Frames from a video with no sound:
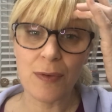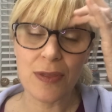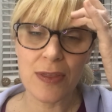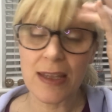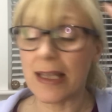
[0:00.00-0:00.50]

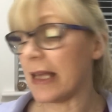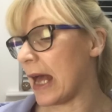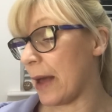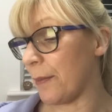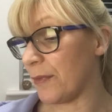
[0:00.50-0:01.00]
with the
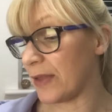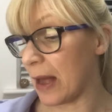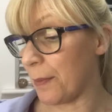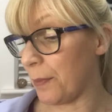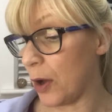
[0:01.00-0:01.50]
with
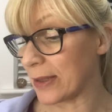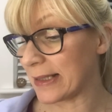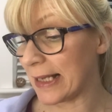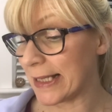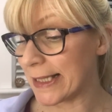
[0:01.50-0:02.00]
their
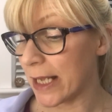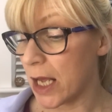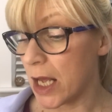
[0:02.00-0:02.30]
boxes.